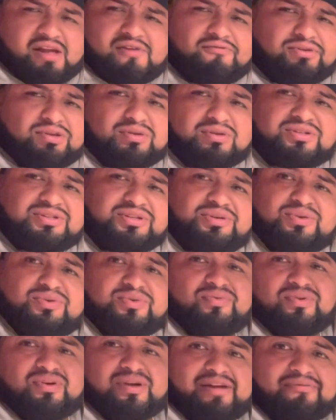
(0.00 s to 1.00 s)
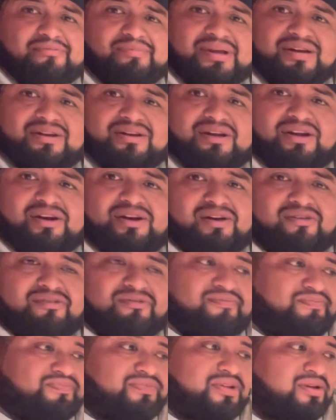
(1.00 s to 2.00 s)
So those of you who have been in our
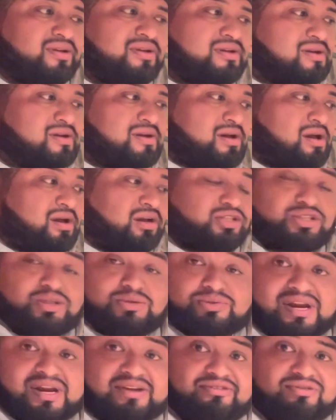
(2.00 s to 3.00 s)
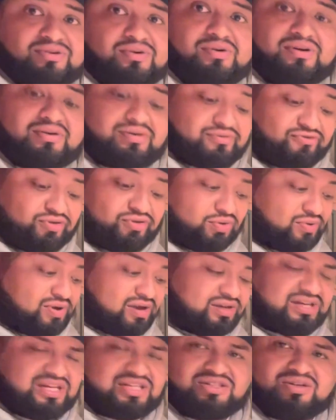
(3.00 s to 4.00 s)
subscriber for a
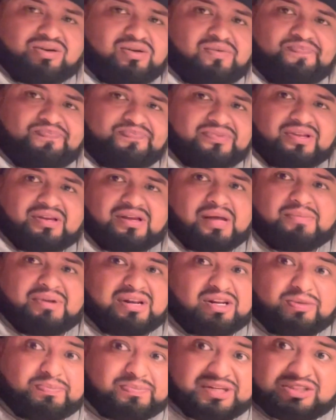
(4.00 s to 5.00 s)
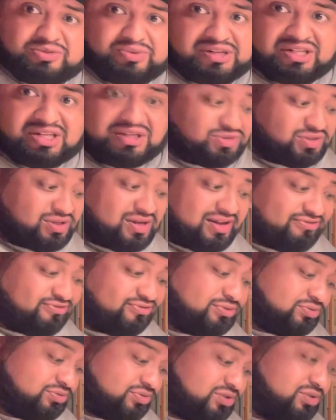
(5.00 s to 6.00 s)
while, you guys know I'm a little bitch when it comes to hot
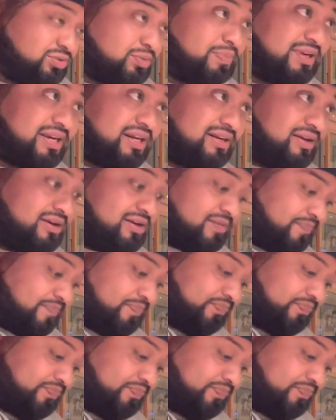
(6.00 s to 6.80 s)
foods, to picking it up.